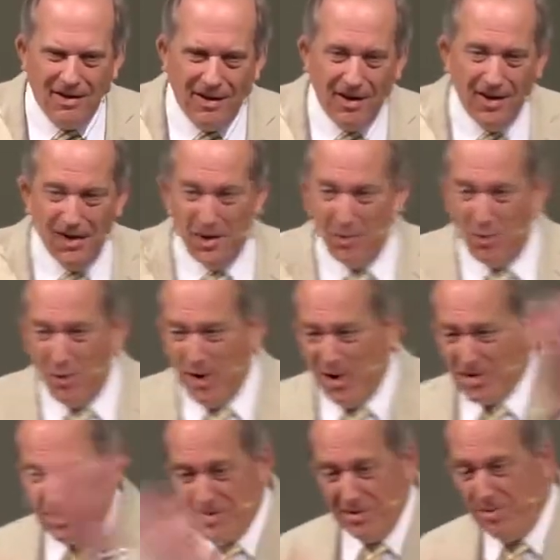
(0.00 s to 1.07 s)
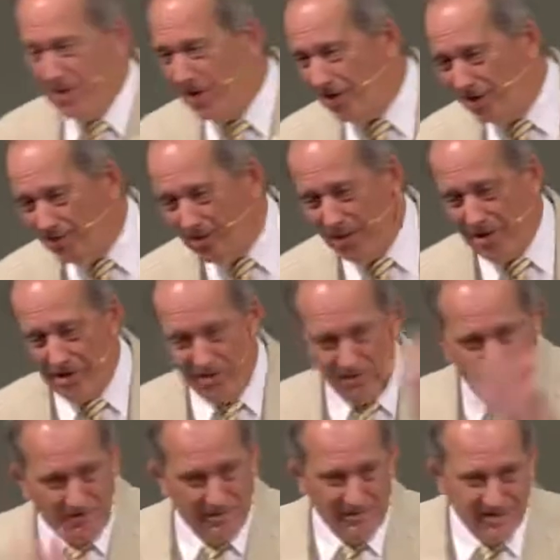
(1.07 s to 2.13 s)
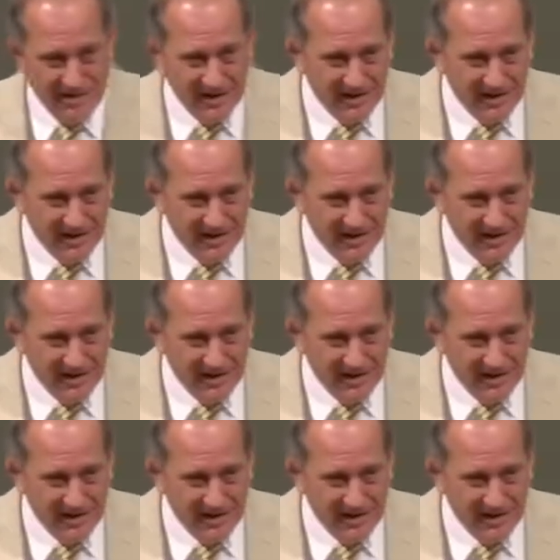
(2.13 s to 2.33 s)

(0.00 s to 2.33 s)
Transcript: And they washed the makeup off